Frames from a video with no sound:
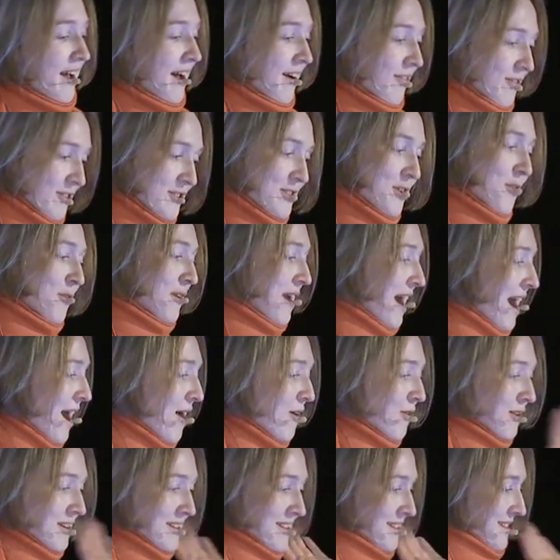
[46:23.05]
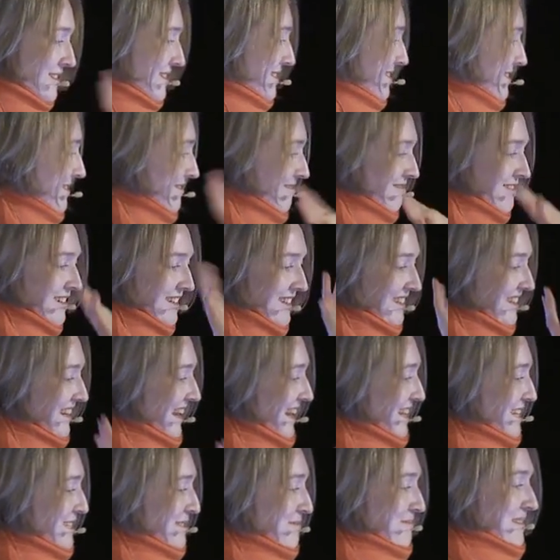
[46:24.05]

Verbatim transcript: F so now it's really nice